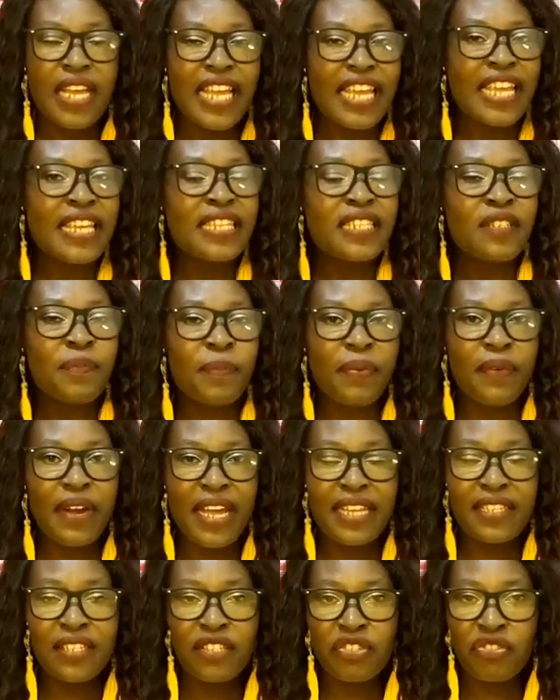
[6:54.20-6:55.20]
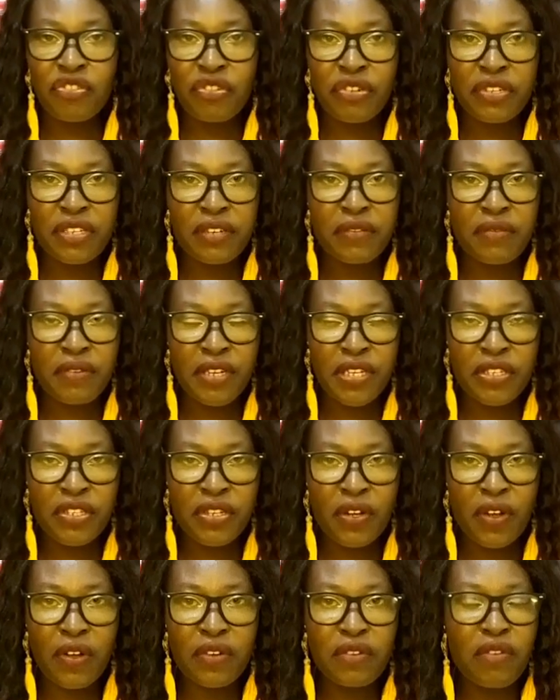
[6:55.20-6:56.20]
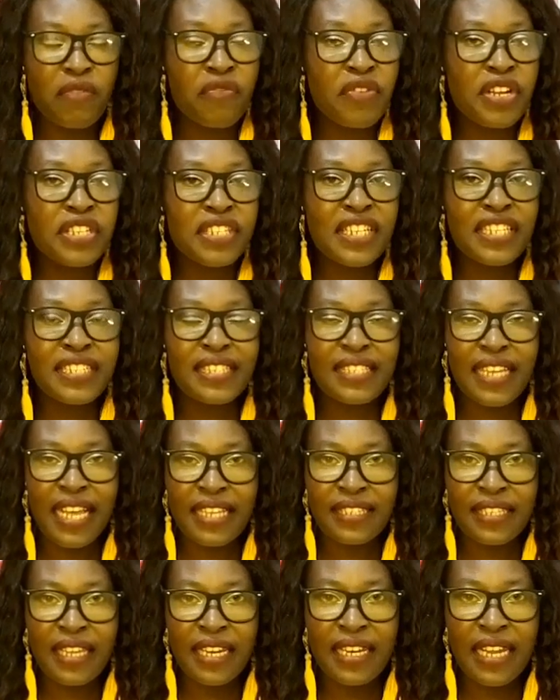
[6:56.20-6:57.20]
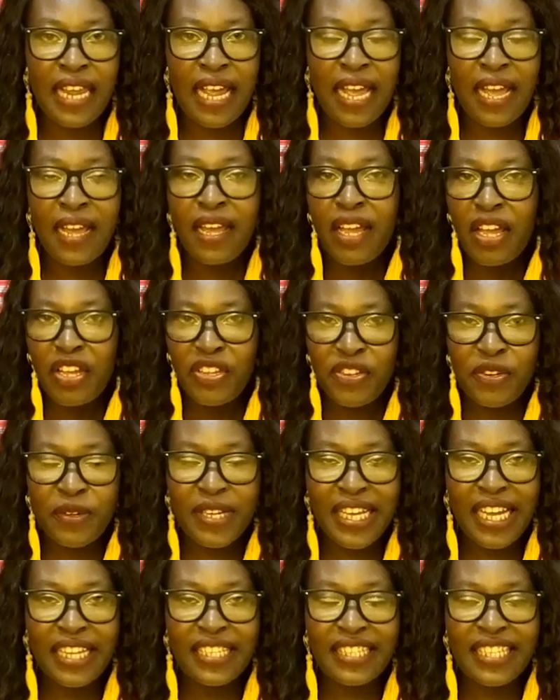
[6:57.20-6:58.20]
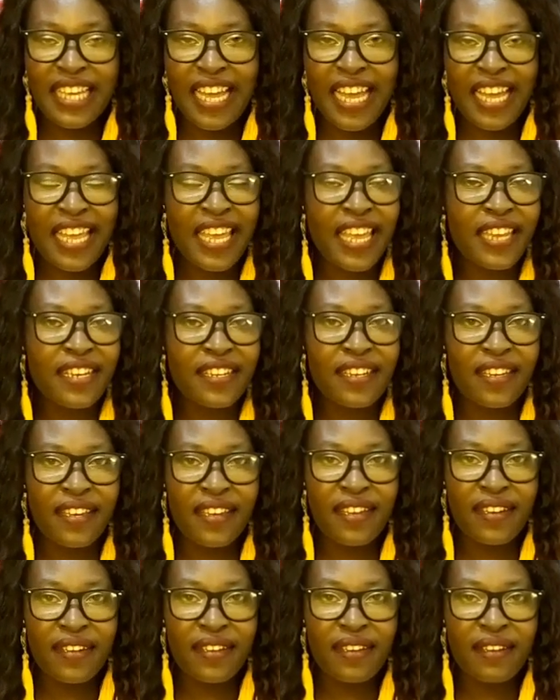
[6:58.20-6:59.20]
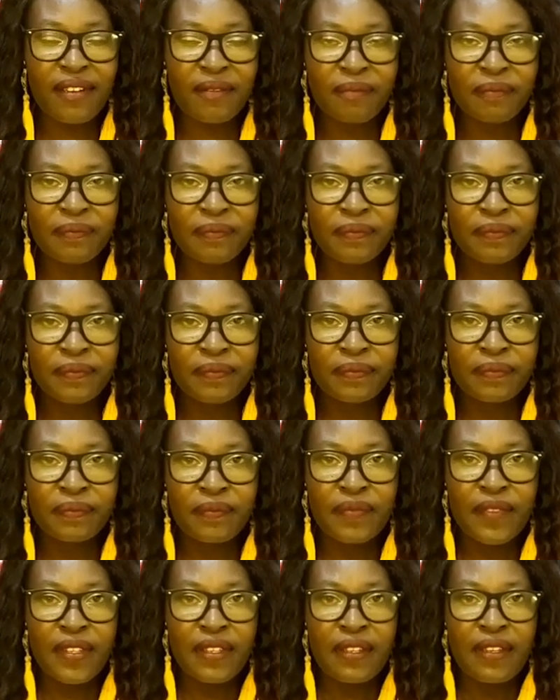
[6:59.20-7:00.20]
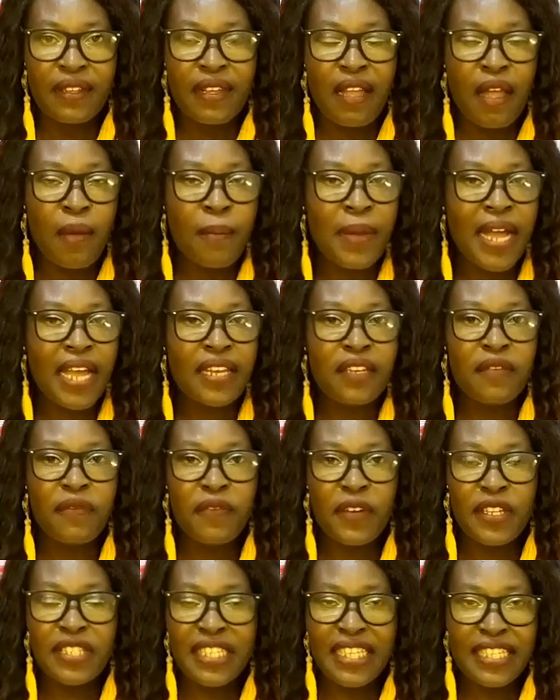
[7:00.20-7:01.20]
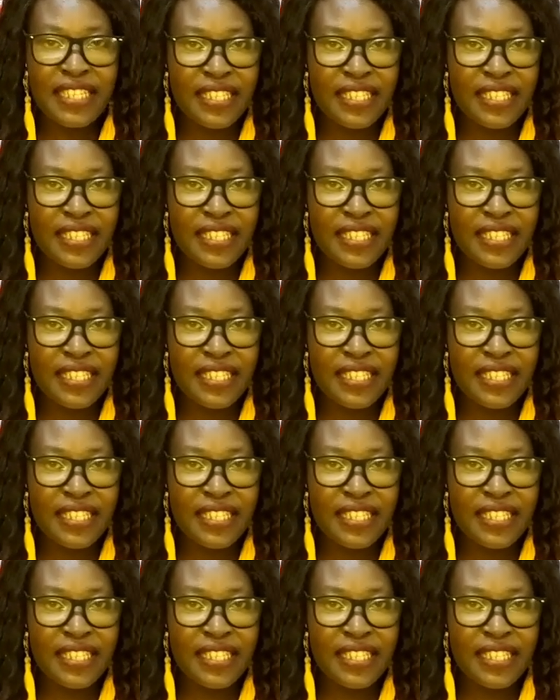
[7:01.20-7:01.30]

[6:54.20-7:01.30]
It spreads through the region, reaching Tanzania, Uganda, and Kenya. By the 14th